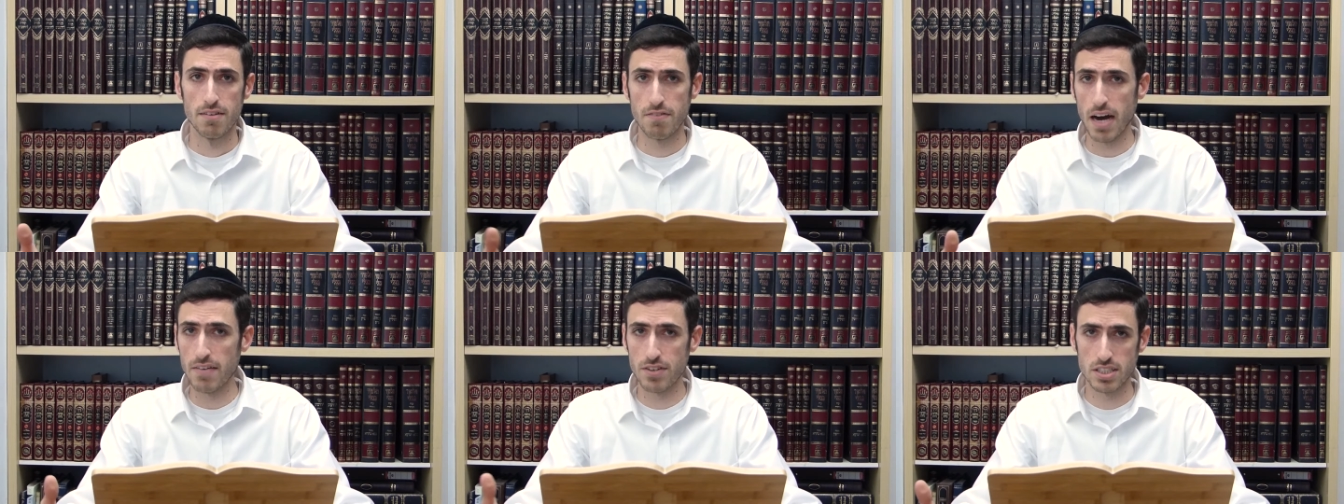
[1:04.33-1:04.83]

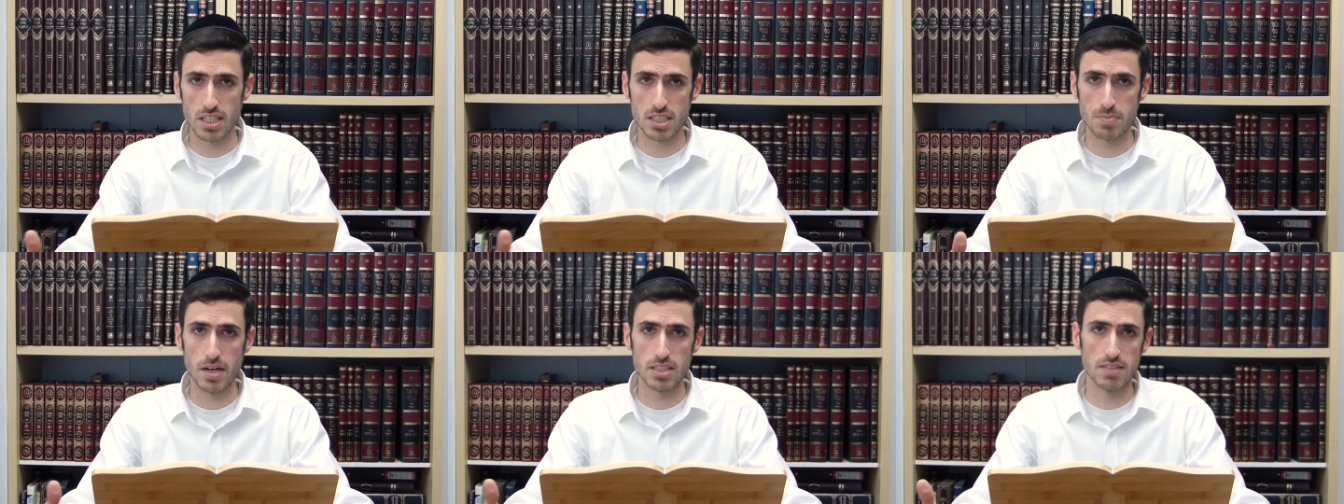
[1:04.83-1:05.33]
5 or
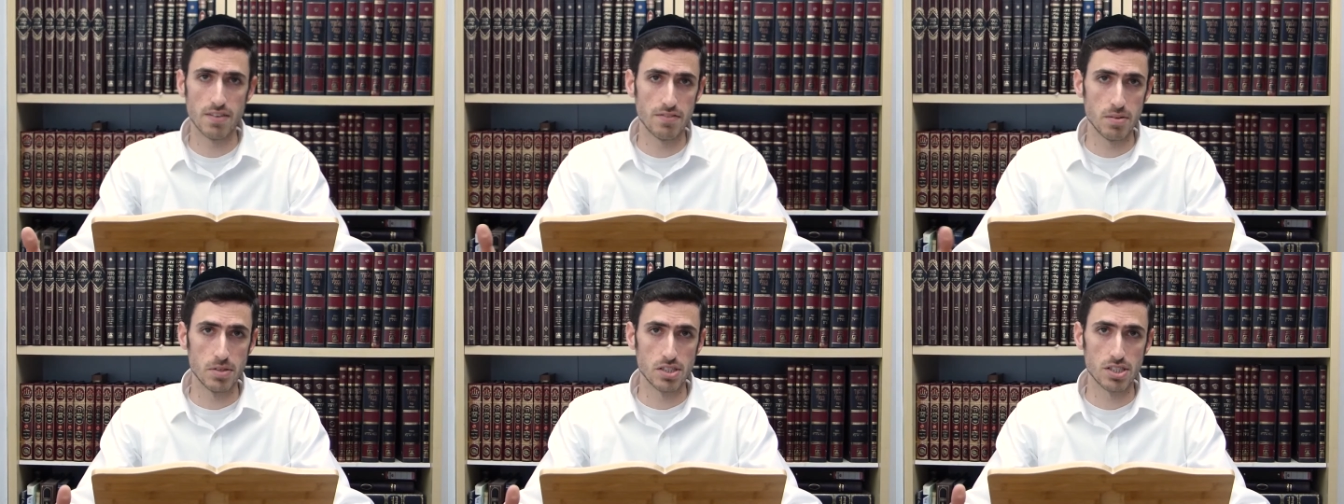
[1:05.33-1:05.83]
6 parts of
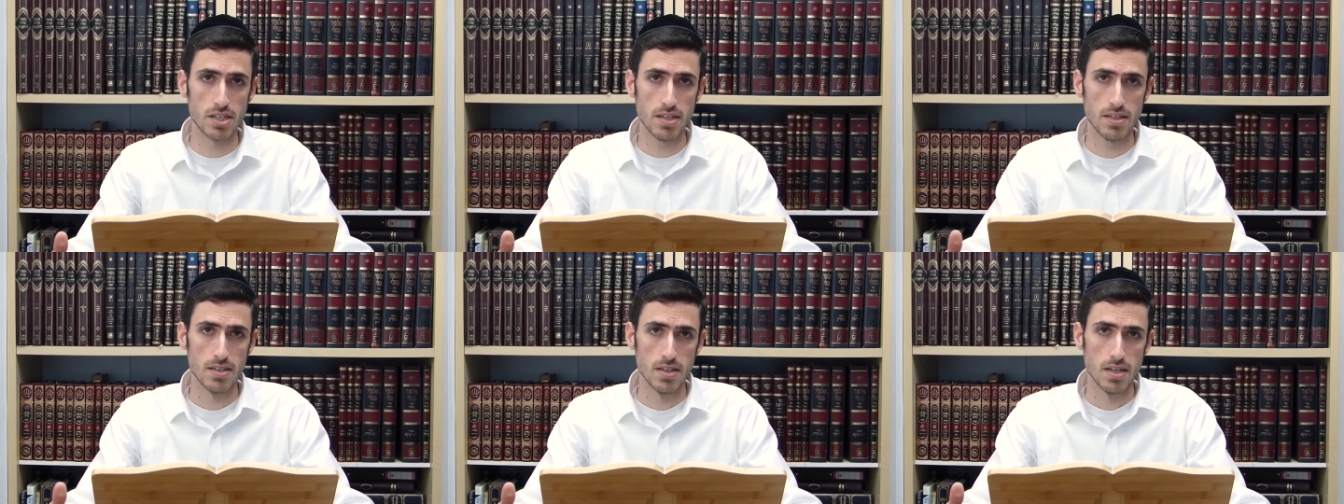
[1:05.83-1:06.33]
every
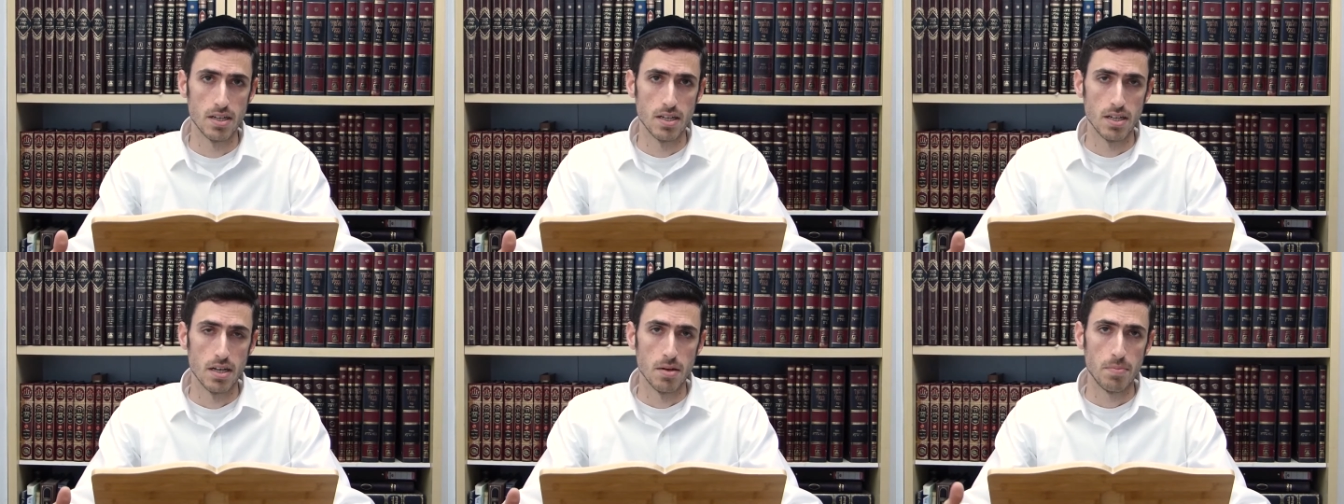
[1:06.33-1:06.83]
Mishnah,
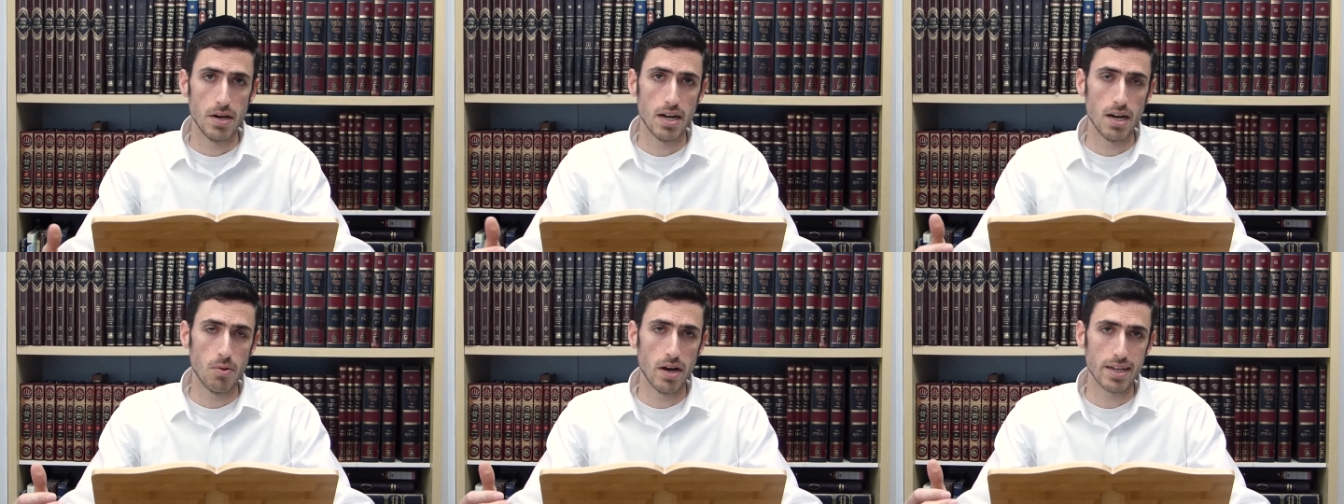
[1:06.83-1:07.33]

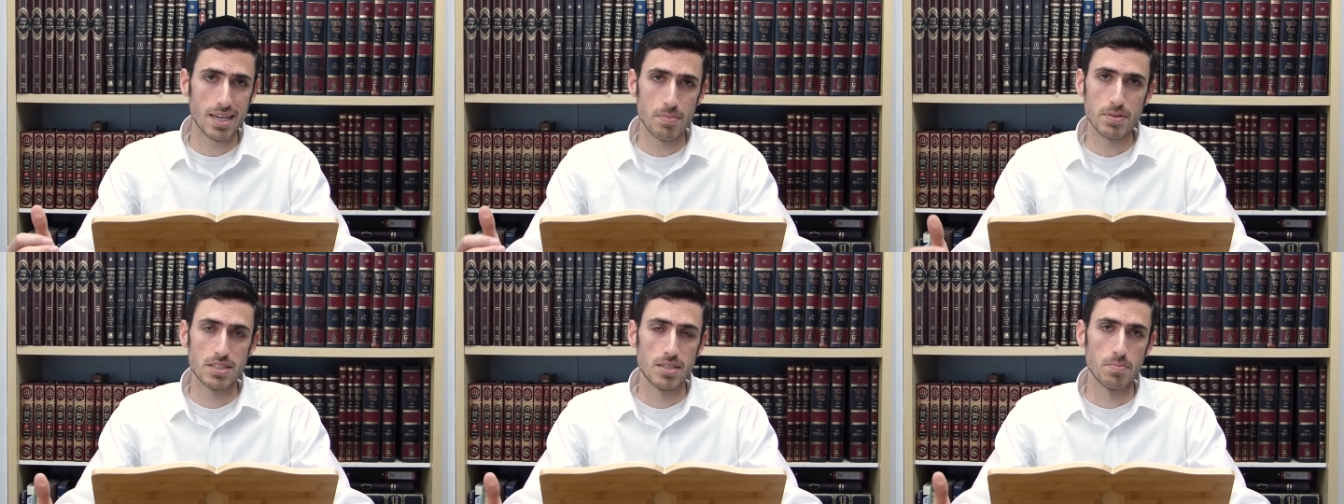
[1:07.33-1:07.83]
but I want to
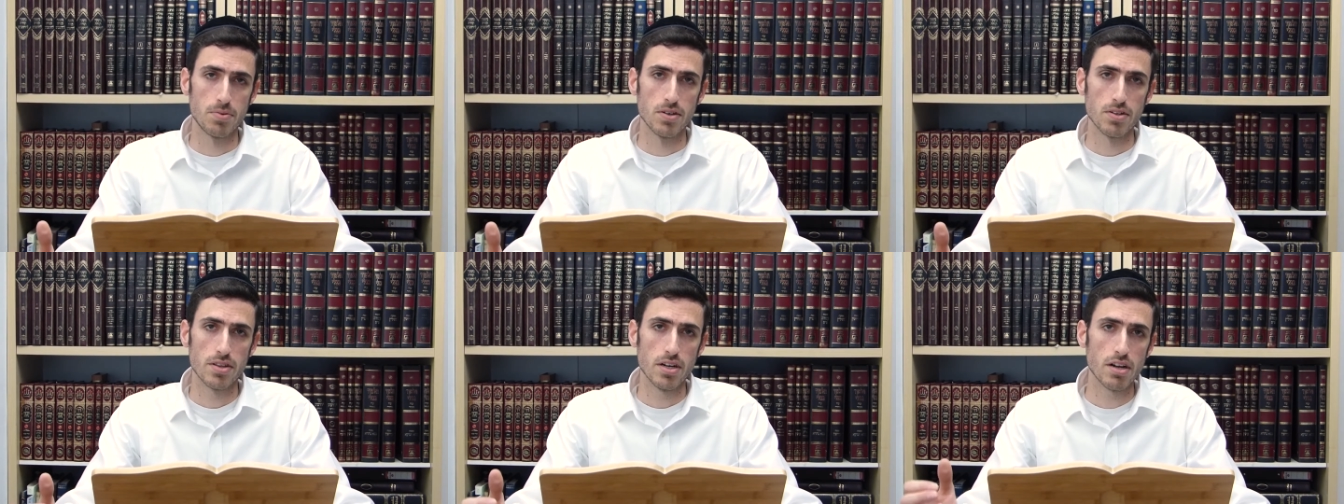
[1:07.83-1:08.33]
keep it
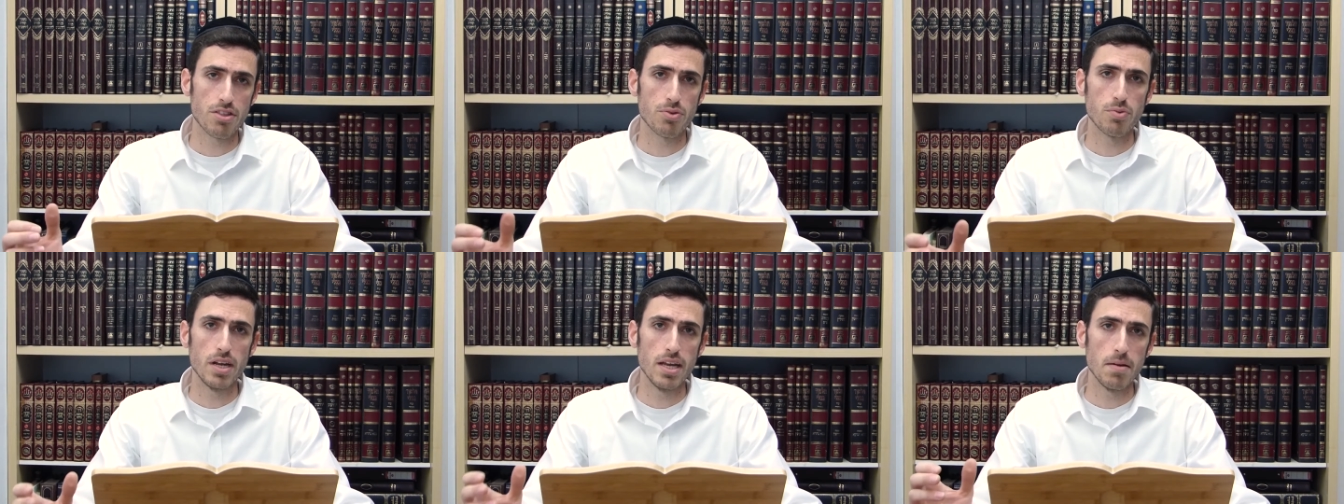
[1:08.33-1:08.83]
simple. There are
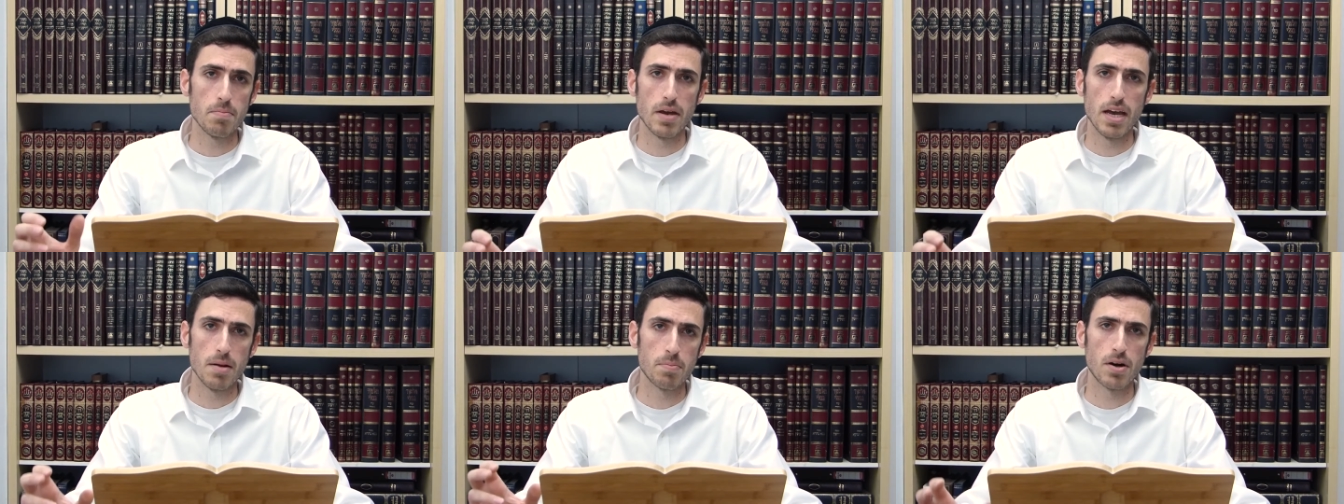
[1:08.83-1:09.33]
3
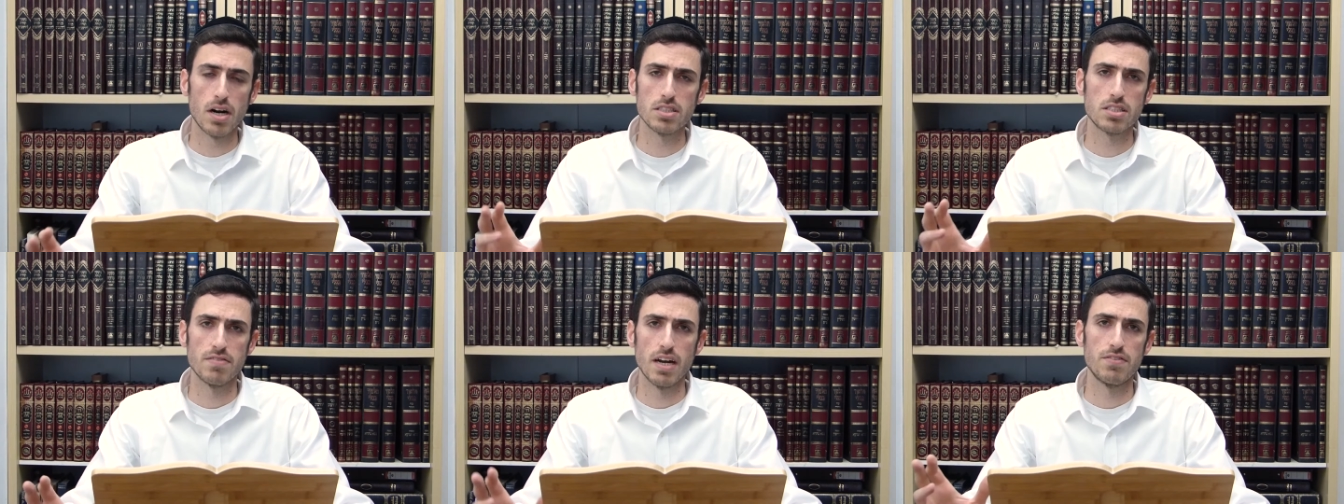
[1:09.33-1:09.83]
main
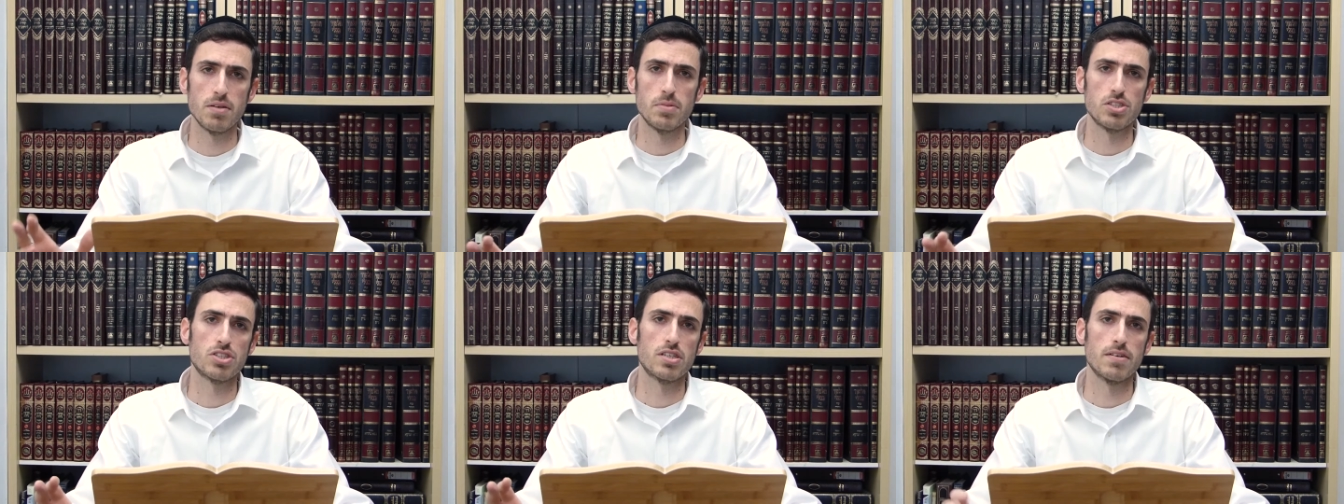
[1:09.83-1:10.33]
parts of every
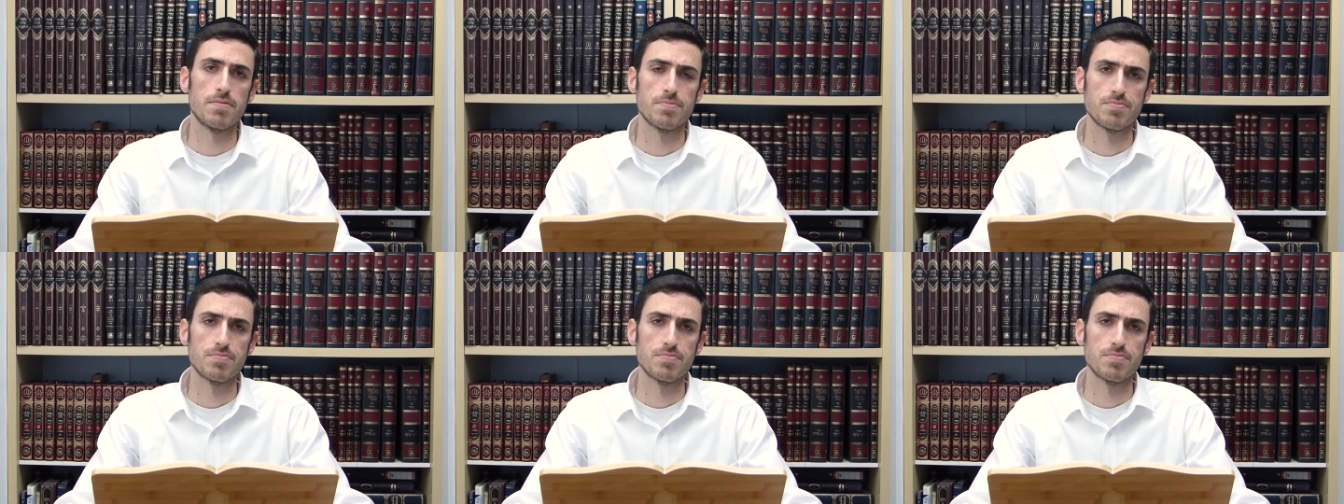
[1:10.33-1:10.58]
Mishnah.